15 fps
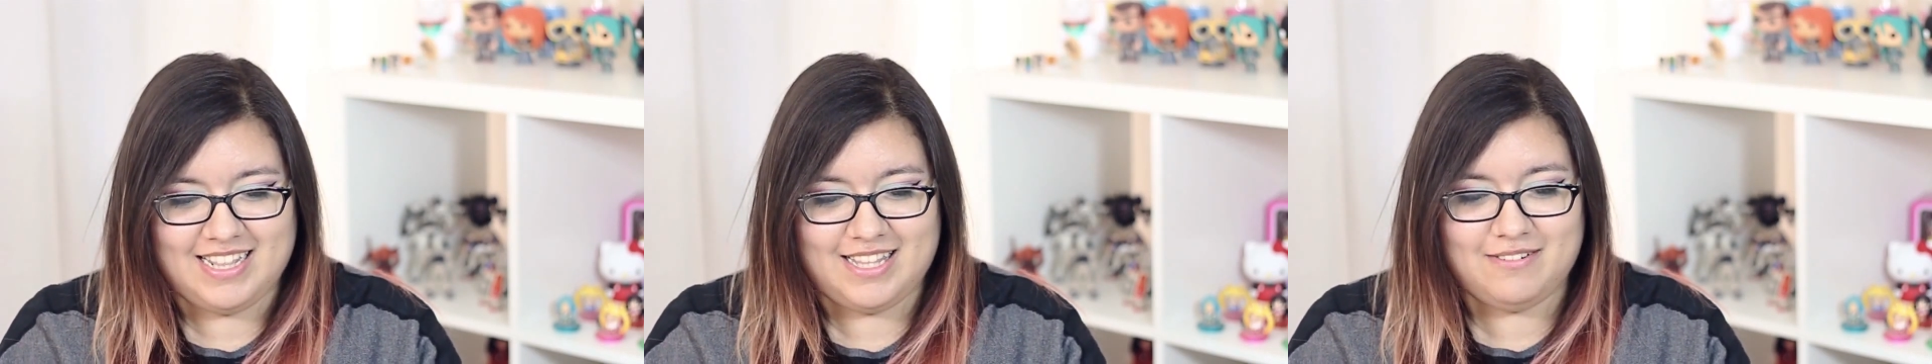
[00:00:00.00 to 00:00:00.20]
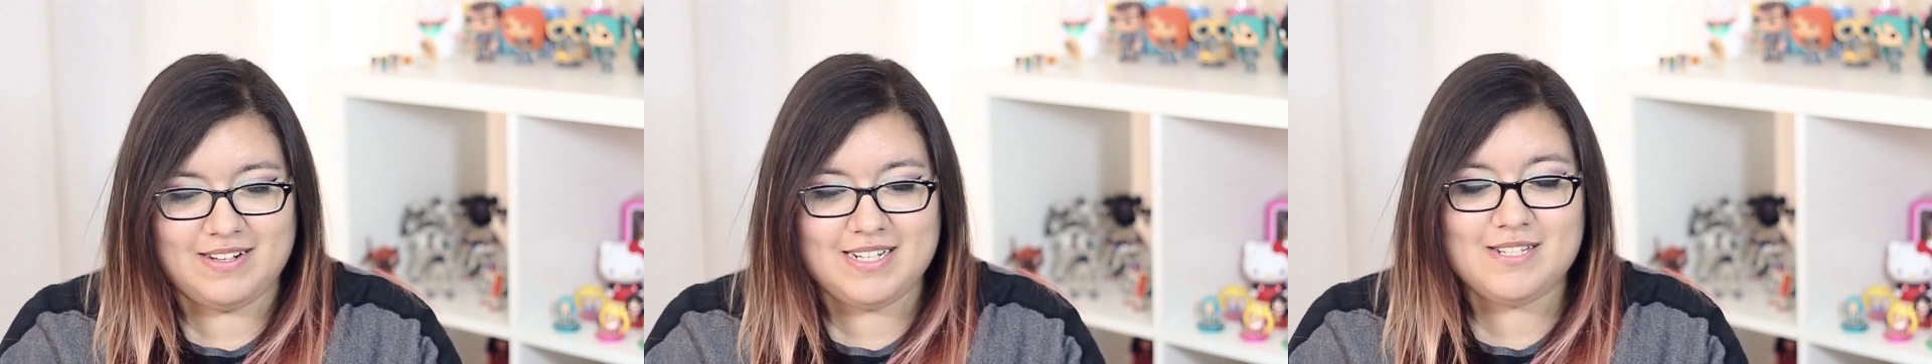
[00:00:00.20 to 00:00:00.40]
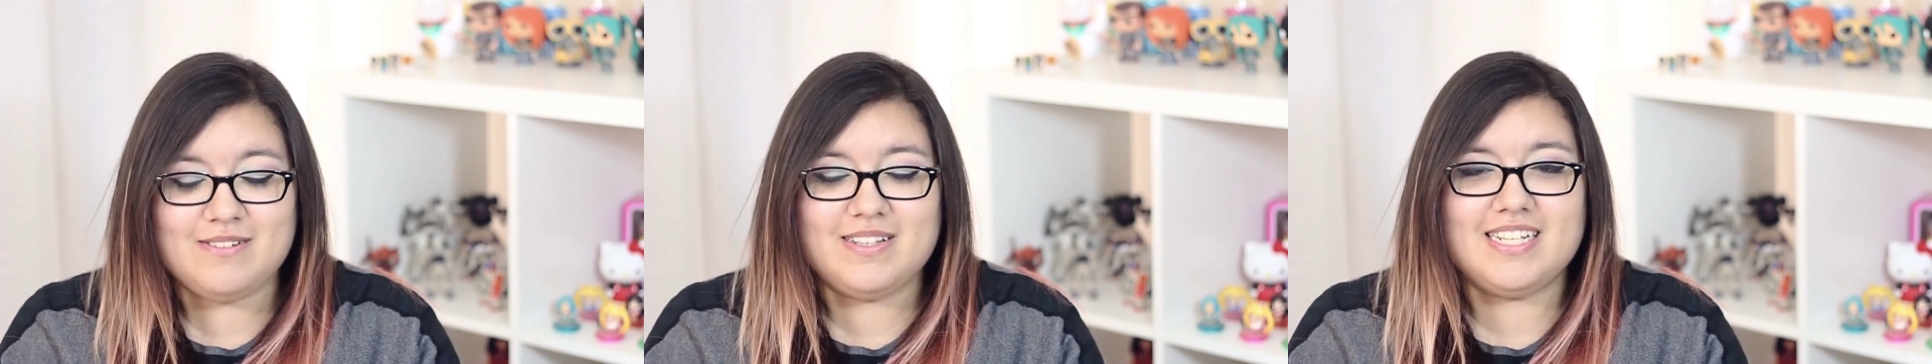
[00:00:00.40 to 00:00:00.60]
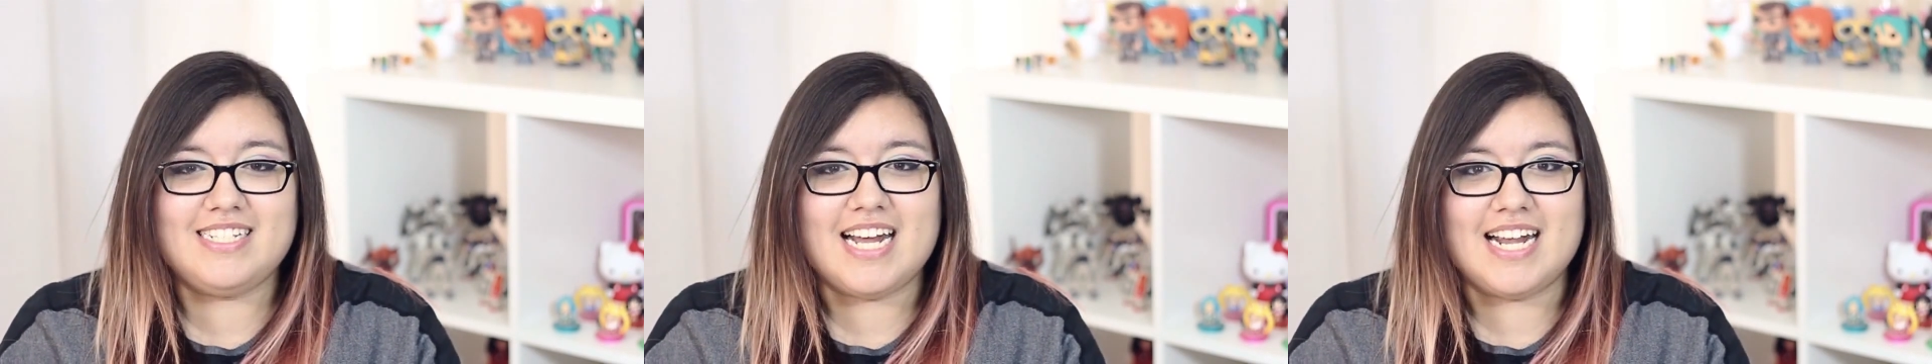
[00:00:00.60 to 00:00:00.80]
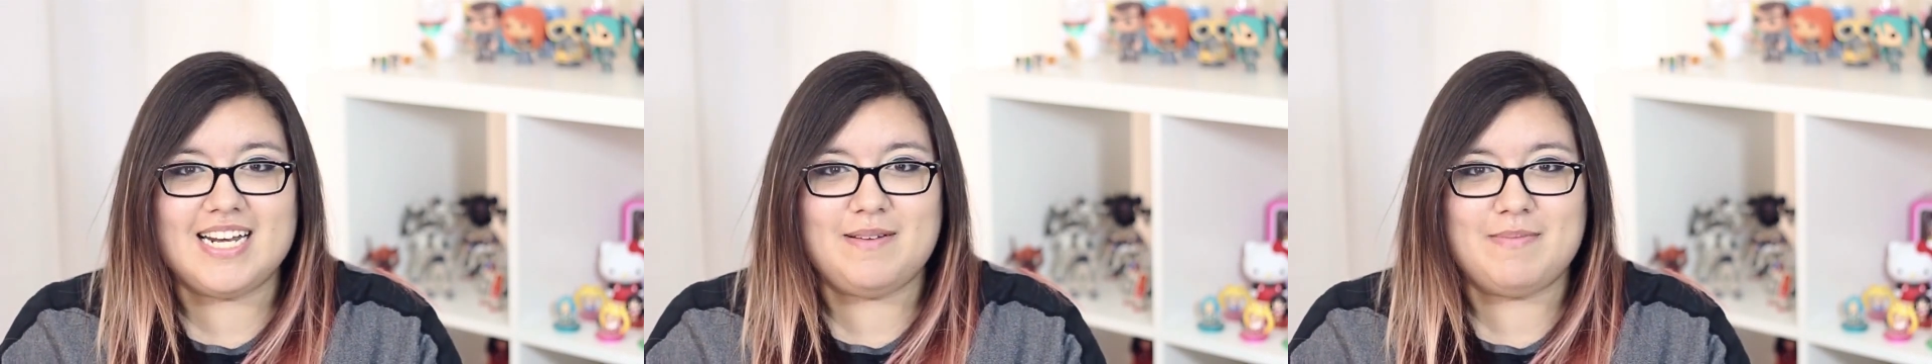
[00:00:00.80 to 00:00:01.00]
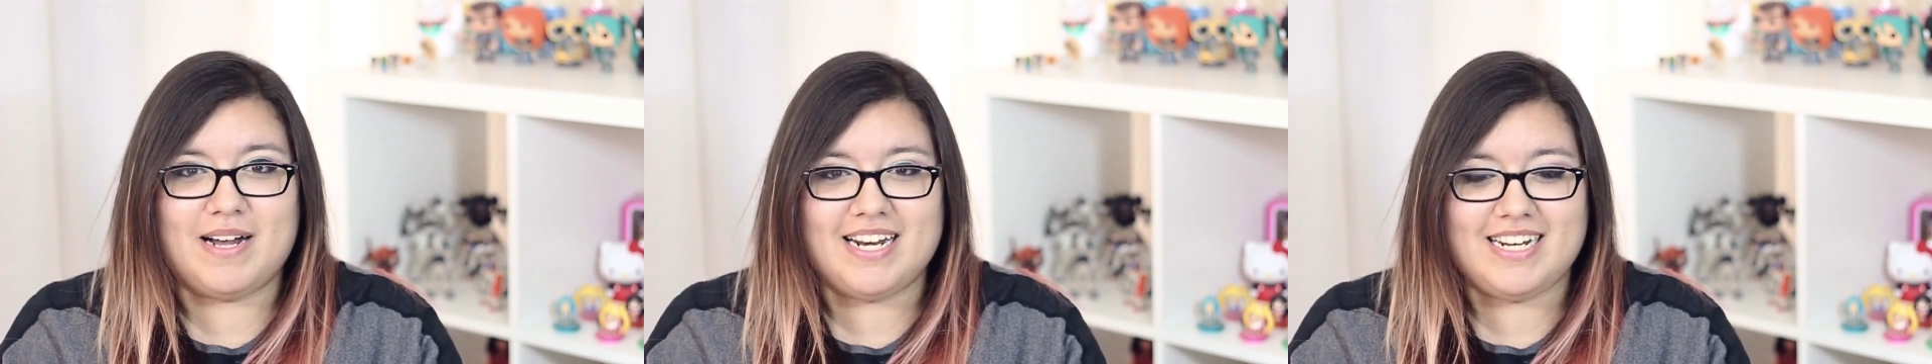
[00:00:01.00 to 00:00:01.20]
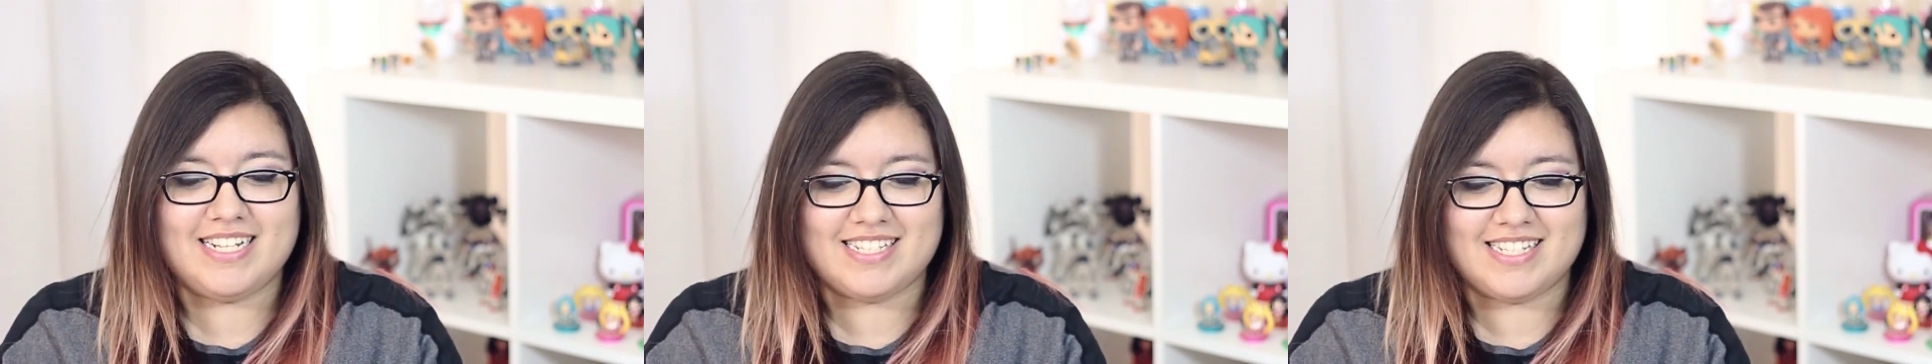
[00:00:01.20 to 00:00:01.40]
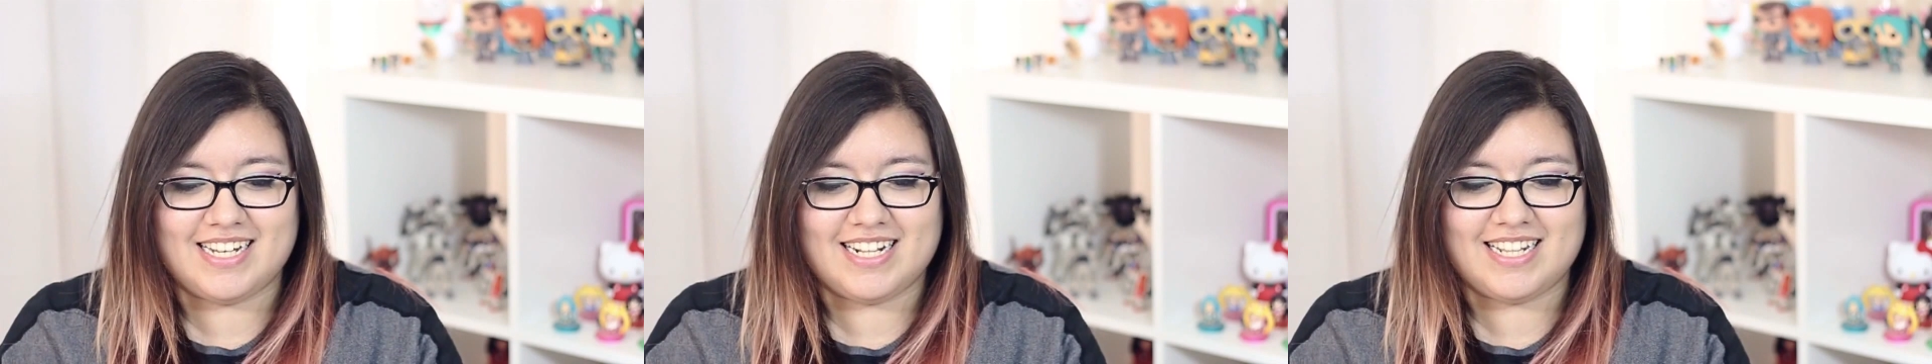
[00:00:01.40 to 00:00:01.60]
the ones with the tiny
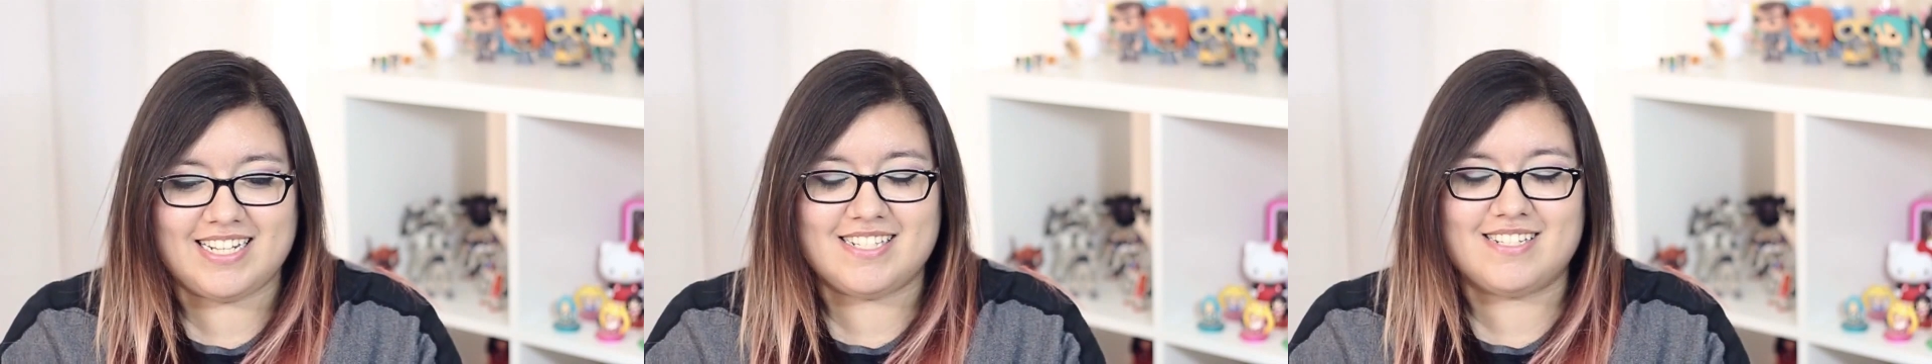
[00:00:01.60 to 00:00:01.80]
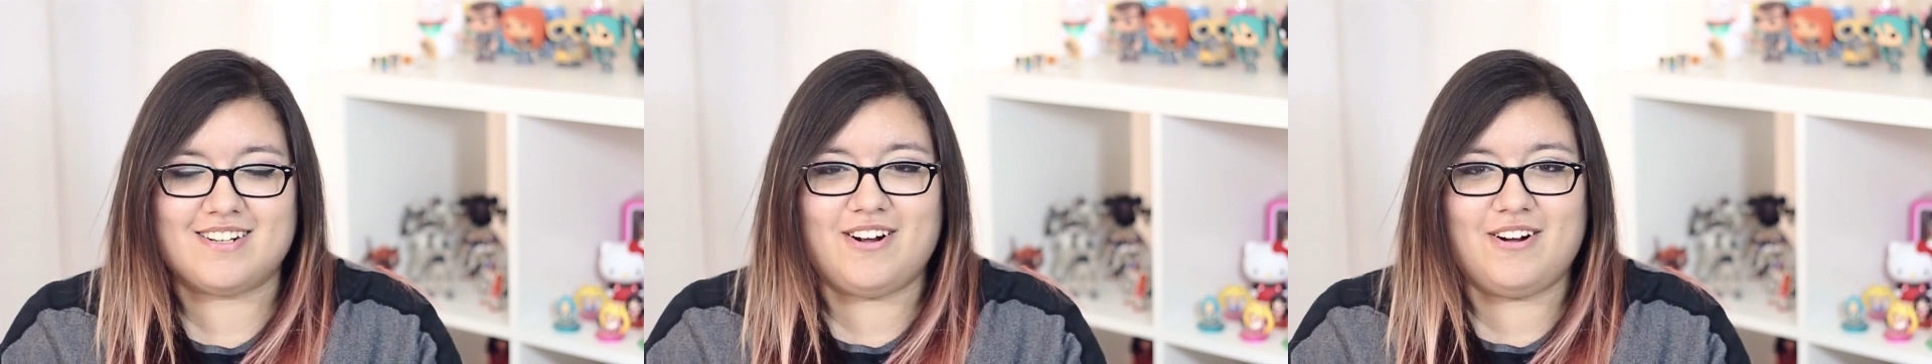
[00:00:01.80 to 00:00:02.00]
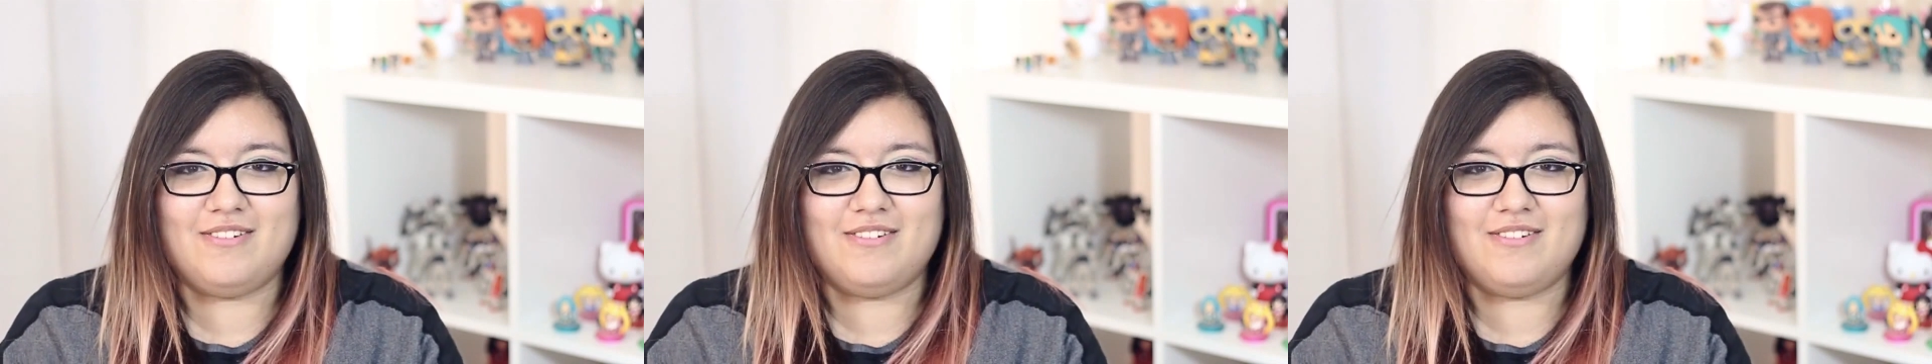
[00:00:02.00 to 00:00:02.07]
bodies like this are